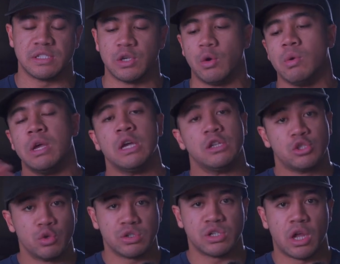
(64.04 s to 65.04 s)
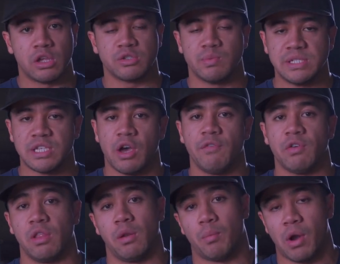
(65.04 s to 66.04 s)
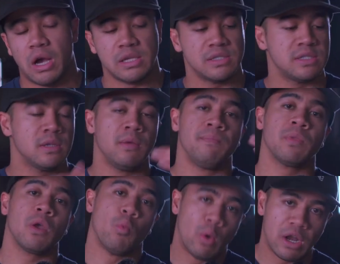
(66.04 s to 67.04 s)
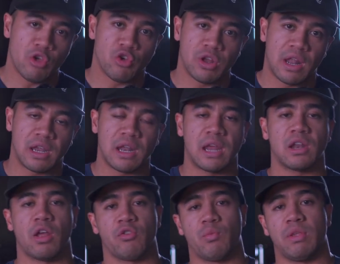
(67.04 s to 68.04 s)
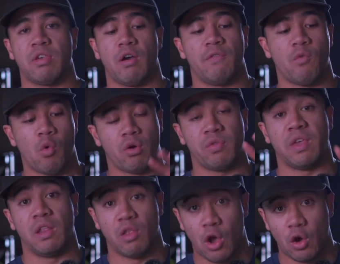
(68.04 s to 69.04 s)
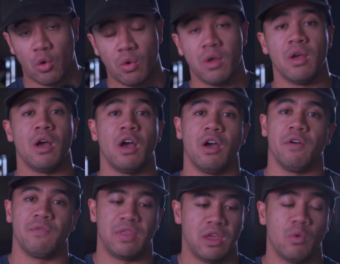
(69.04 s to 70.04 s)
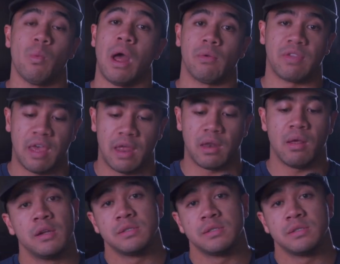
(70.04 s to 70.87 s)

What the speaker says: So $200 retail for the Lebrons, $199 retail for the low of the WoW 10.